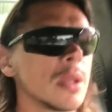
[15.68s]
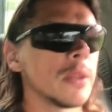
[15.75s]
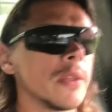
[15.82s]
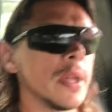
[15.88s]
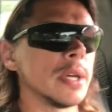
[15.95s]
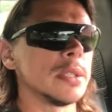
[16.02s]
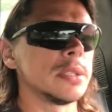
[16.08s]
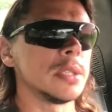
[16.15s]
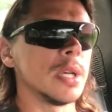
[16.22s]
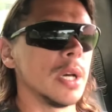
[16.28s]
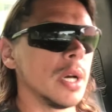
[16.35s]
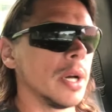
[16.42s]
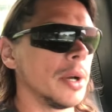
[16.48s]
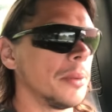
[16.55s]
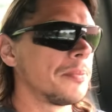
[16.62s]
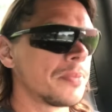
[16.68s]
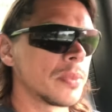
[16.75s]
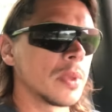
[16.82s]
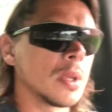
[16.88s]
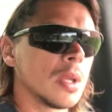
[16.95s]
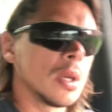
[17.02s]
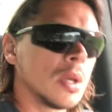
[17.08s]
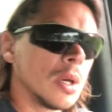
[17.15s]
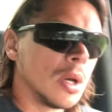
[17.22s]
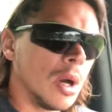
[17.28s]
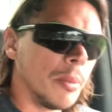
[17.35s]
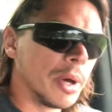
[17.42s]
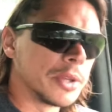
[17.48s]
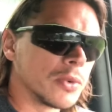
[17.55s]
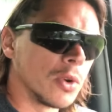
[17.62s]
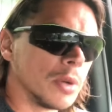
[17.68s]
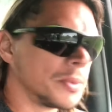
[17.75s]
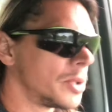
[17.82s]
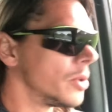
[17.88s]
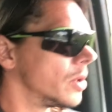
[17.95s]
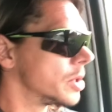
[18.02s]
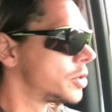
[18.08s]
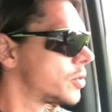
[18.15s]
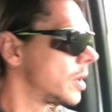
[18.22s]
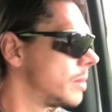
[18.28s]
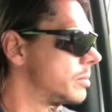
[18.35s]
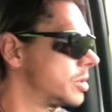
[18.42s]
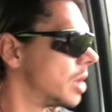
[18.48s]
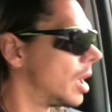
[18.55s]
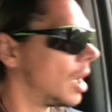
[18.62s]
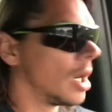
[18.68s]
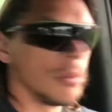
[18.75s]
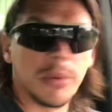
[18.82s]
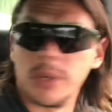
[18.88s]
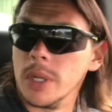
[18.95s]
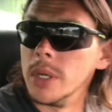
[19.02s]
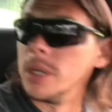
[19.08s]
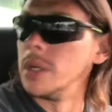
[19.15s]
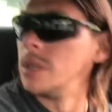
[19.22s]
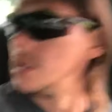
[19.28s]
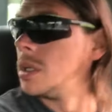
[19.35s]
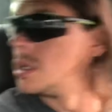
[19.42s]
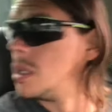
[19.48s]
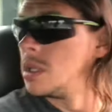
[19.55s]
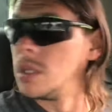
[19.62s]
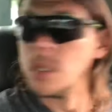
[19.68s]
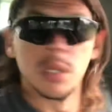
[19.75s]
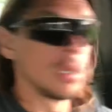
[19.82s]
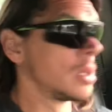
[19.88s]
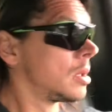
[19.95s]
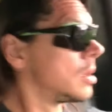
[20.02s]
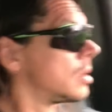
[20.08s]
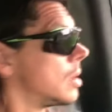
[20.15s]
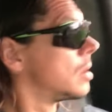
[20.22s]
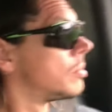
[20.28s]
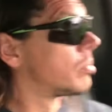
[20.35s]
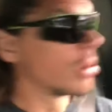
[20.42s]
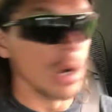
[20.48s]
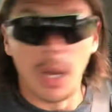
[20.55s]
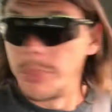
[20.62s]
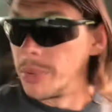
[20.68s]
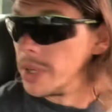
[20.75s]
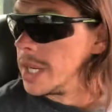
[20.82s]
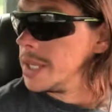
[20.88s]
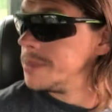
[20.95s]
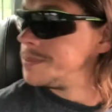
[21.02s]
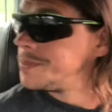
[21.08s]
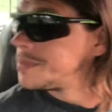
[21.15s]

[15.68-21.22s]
that uh, I'm about to roll up to do a trim job on a property.